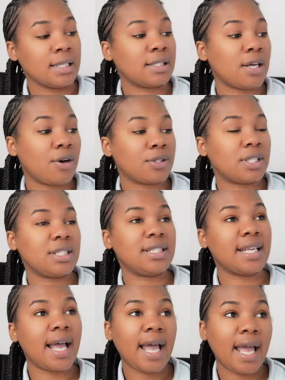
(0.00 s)
So
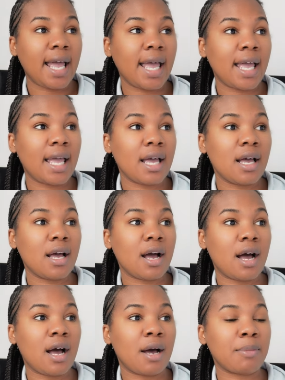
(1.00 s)
today,
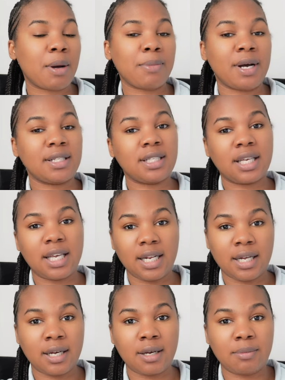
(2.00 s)
um, I'm about to get
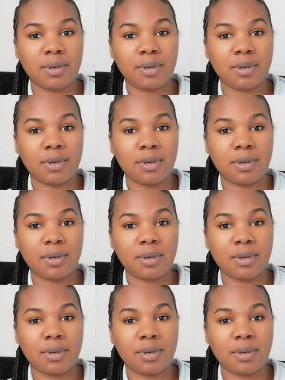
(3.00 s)
up.